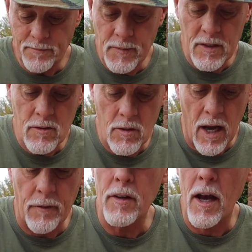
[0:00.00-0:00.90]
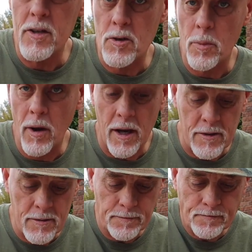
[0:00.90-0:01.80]
That's kind of a nice
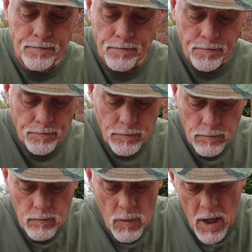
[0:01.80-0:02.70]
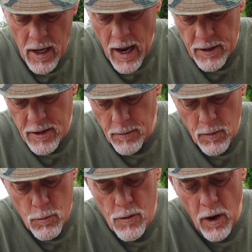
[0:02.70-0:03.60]
surprise. Okay, now
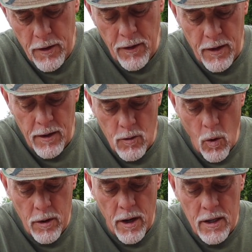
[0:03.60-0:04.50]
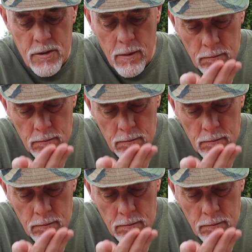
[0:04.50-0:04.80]
move on to the corn nuts.